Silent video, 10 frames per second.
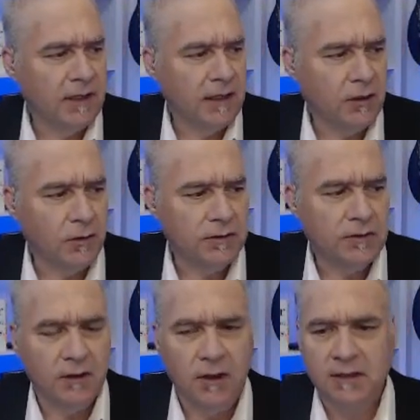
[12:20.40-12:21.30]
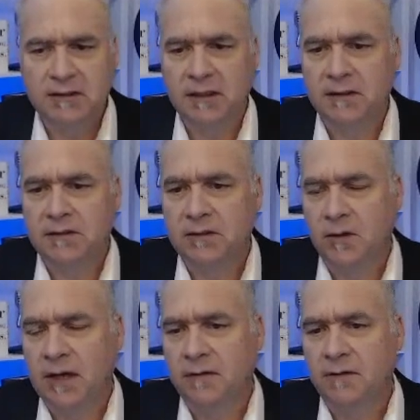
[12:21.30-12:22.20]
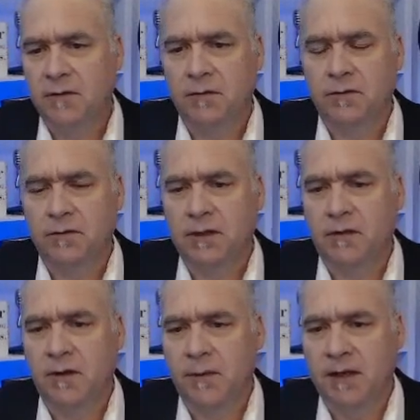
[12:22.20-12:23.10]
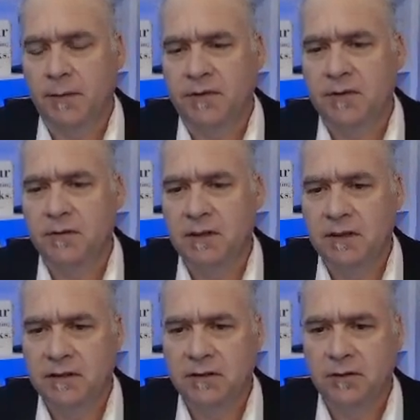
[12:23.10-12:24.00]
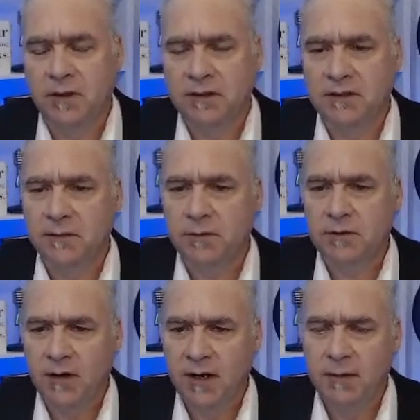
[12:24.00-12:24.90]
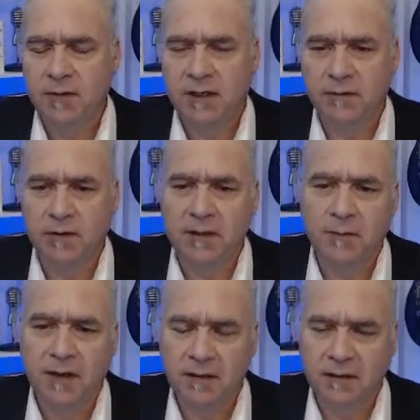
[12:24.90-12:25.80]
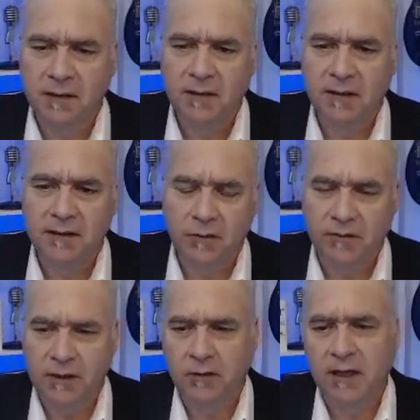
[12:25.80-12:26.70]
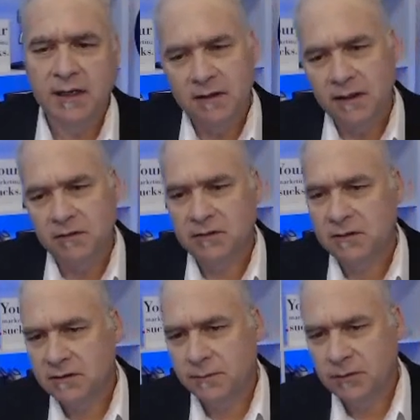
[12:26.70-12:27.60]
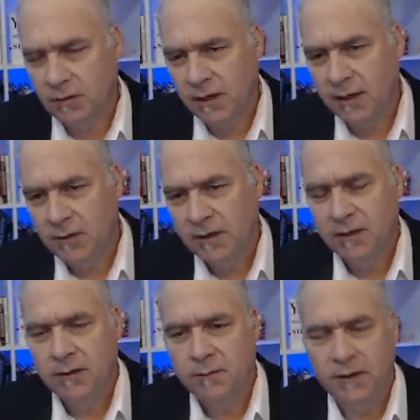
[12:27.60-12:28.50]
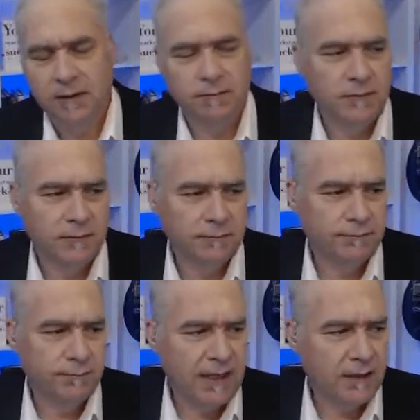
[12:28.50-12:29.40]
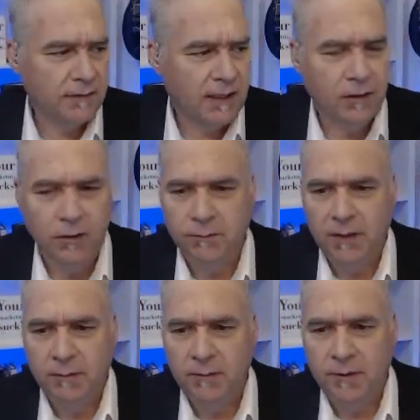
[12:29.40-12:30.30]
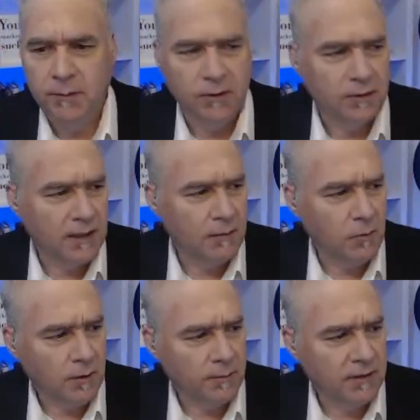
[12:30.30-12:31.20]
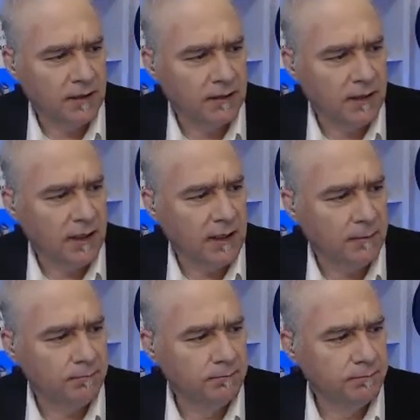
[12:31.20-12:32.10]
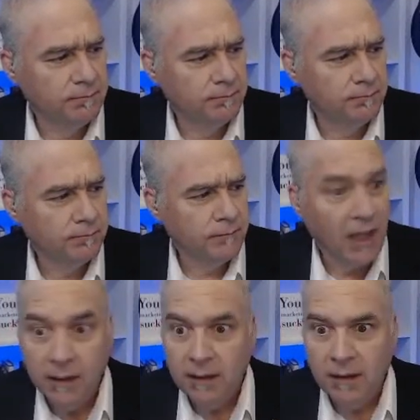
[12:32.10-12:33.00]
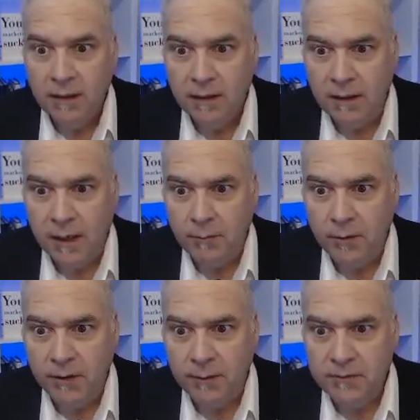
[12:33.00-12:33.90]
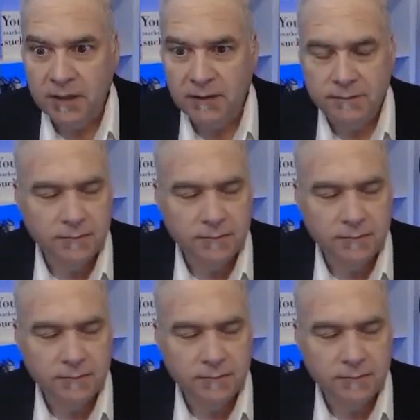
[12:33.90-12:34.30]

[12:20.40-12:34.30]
of course, the law says you have to give them an opportunity to unsubscribe in every email. And so if they don't like it, they could just unsubscribe. But I don't know. Maybe people are a lot more uptight than I am. And I'm pretty uptight.